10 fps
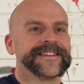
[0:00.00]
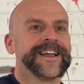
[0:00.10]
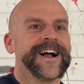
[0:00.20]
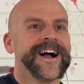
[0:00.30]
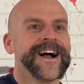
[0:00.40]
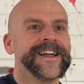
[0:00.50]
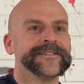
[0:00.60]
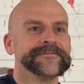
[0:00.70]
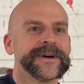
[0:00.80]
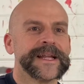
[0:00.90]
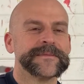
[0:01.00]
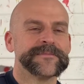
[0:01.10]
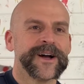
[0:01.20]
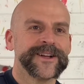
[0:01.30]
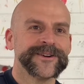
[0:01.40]
Hi, my name is
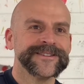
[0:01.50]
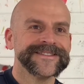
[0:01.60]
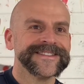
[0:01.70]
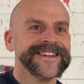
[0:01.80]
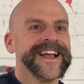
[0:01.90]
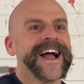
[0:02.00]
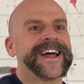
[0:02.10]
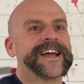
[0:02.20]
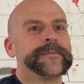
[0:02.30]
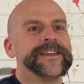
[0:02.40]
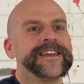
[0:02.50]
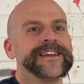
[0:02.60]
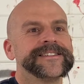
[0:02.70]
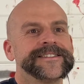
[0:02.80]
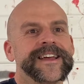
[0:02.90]
Michael, and I'm here
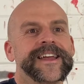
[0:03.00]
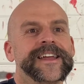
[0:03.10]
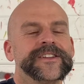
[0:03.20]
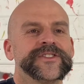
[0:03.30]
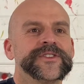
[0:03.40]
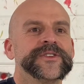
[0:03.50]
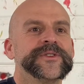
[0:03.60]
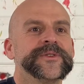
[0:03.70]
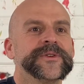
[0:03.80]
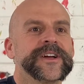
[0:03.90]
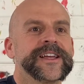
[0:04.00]
today to